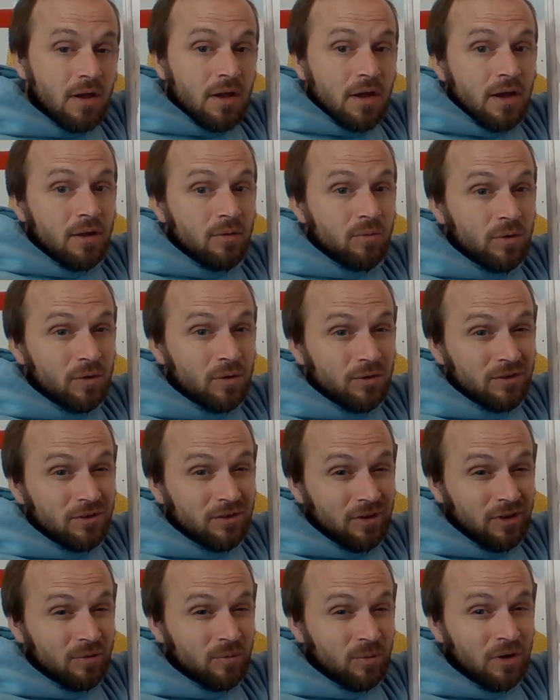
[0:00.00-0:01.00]
And we use a
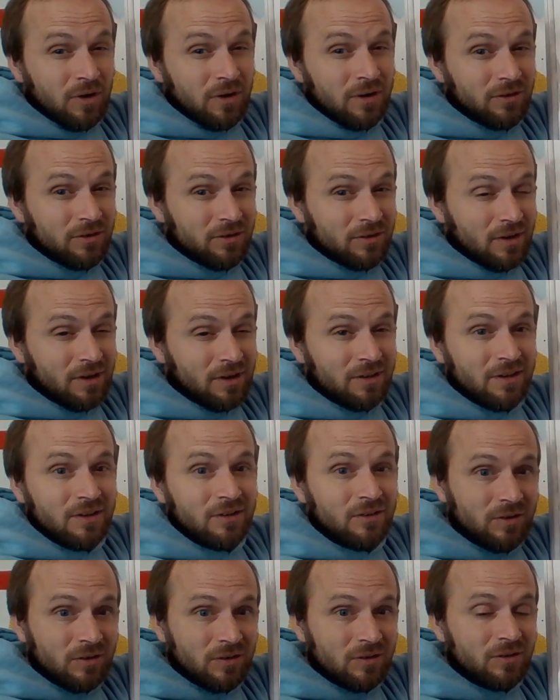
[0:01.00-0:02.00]
tick mark. It's not
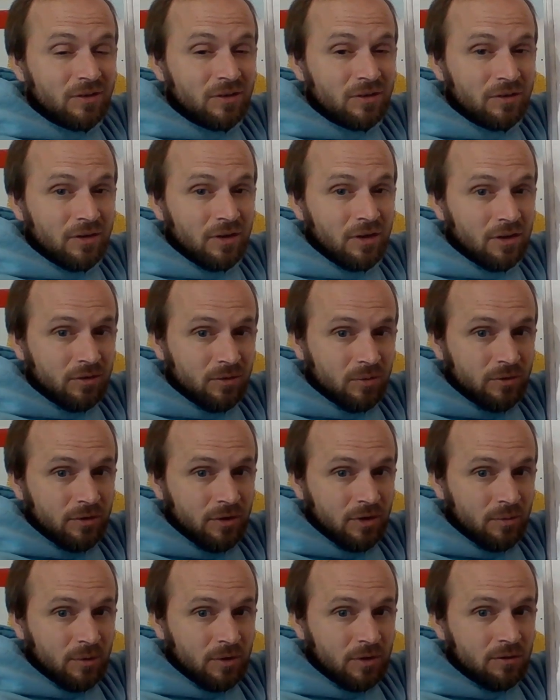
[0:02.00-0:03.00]
inches in this case. We're
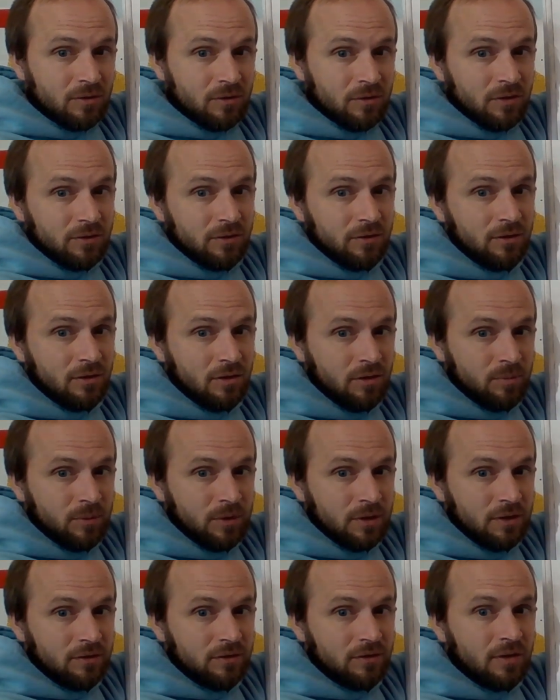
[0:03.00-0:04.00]
talking about degrees. It's called
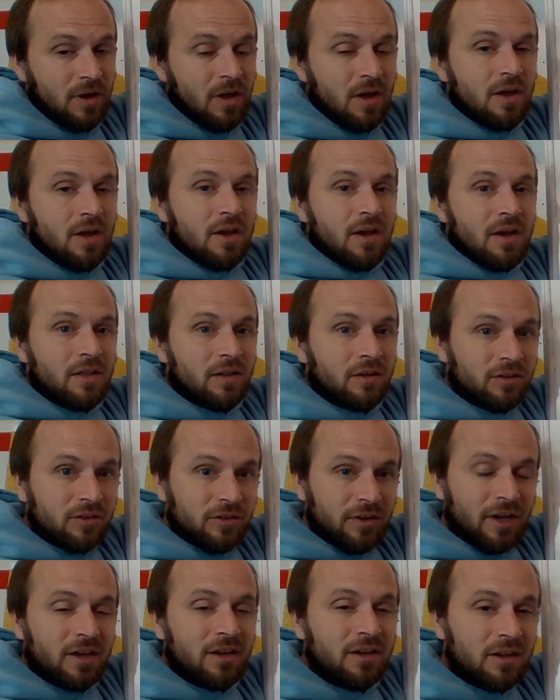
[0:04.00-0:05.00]
minutes. And then
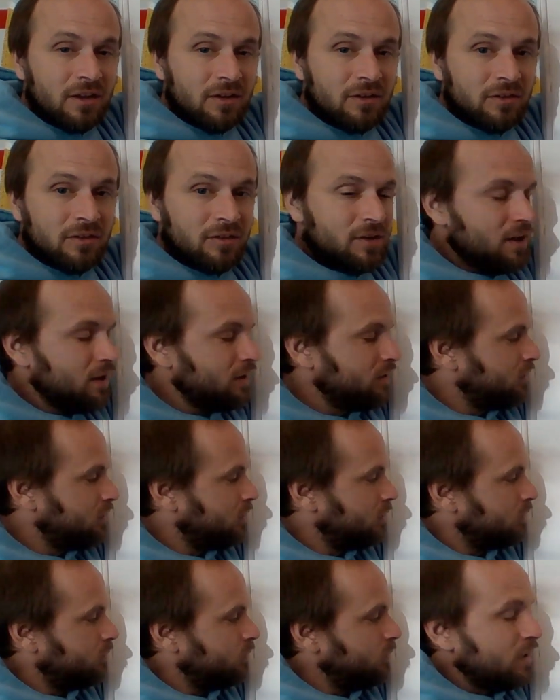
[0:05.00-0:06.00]
seconds takes
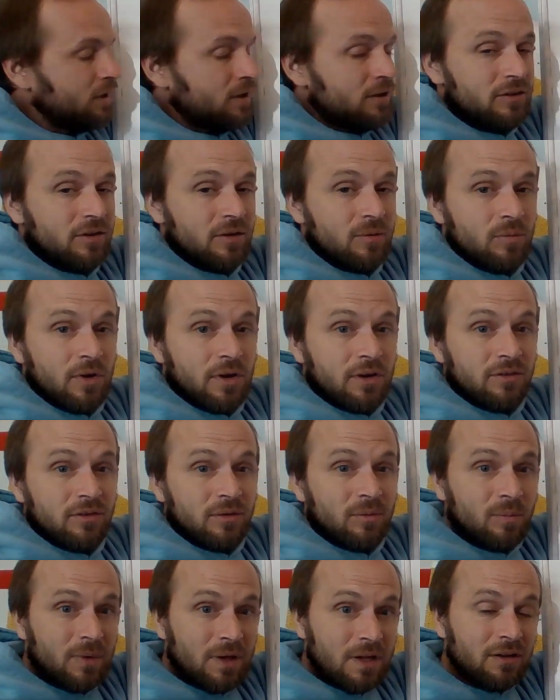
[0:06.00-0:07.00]
those minutes and breaks
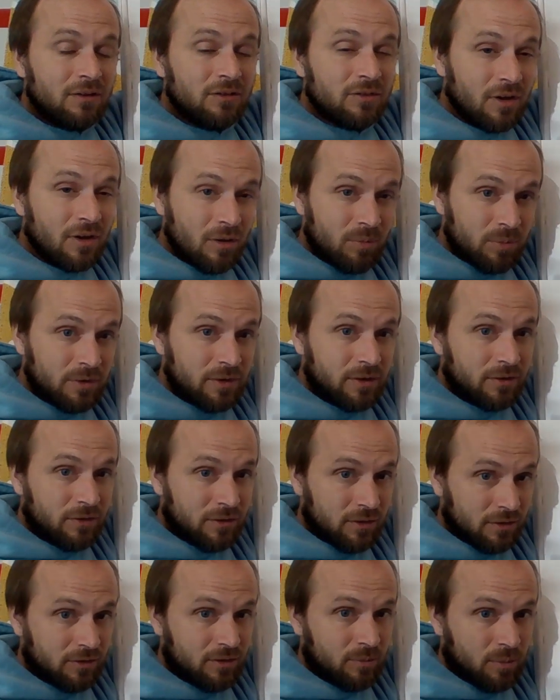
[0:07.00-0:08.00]
the minutes up into
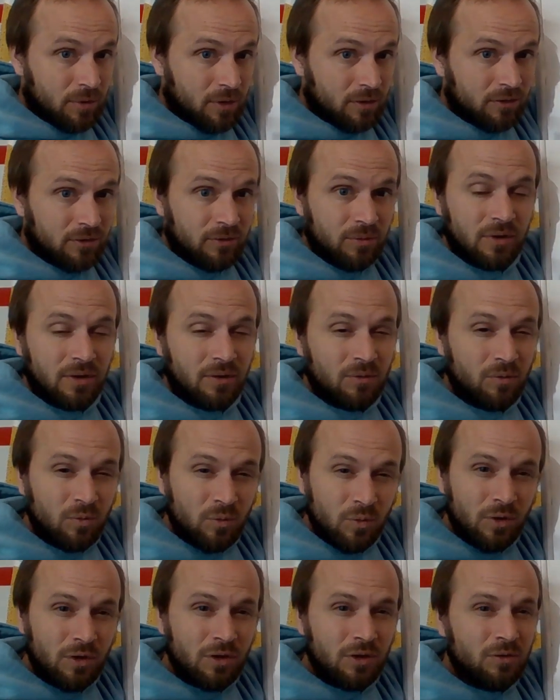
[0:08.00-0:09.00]
60 parts. So we get
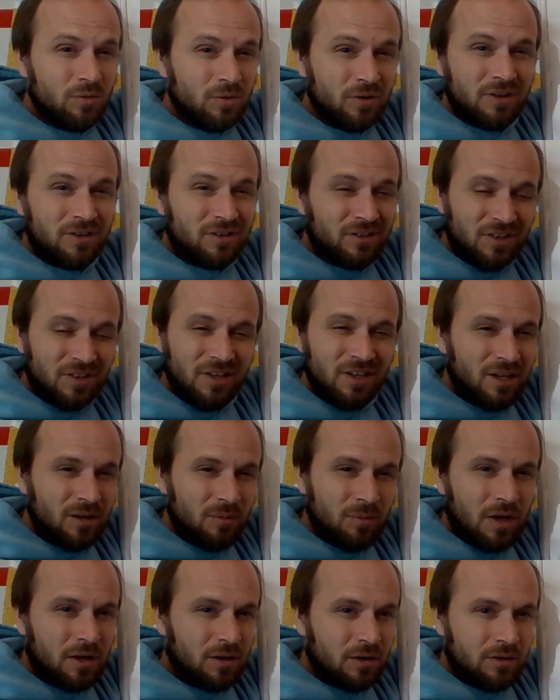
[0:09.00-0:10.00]
really, really a teeny
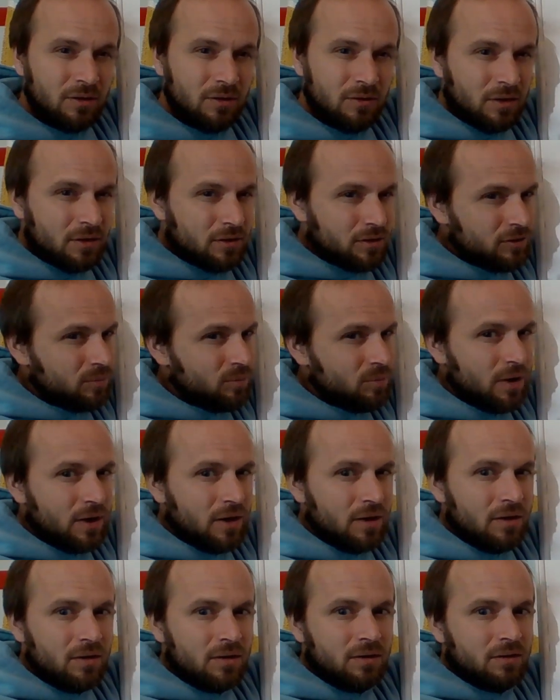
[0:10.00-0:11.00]
amount of degree, just
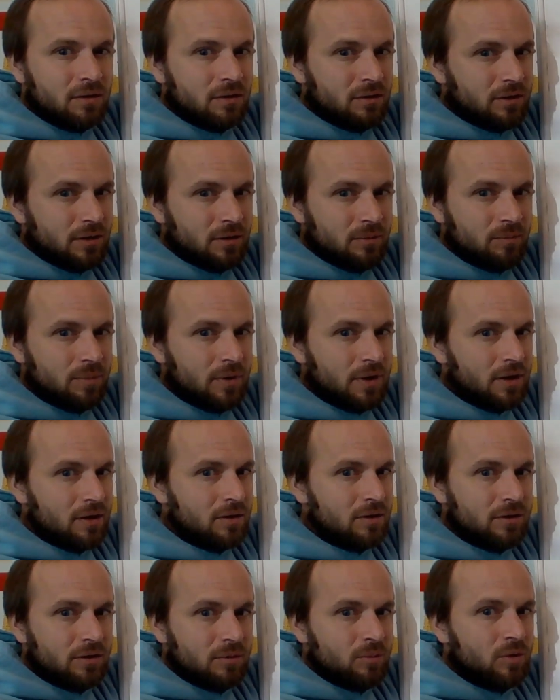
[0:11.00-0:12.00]
barely
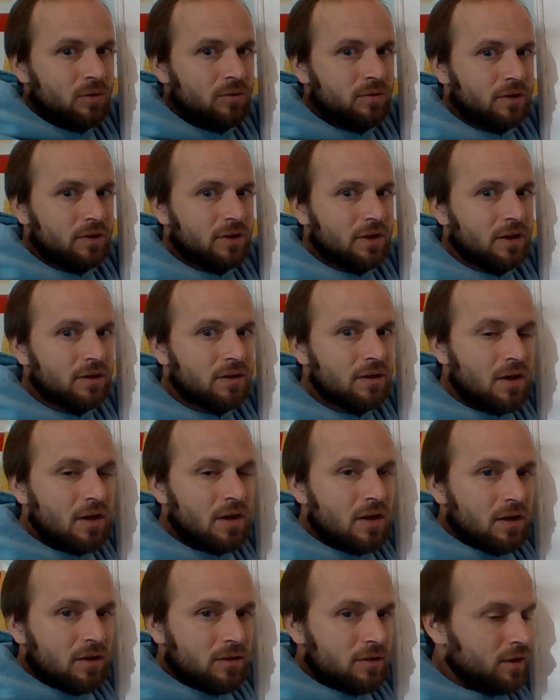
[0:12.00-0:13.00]
moving that
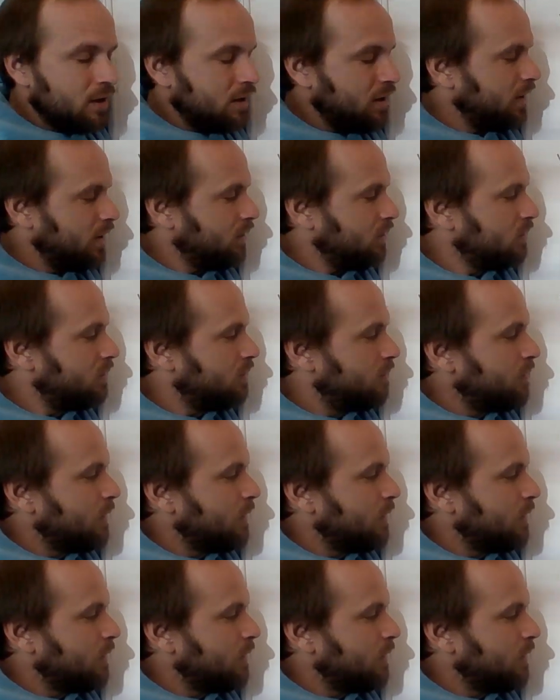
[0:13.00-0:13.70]
angle.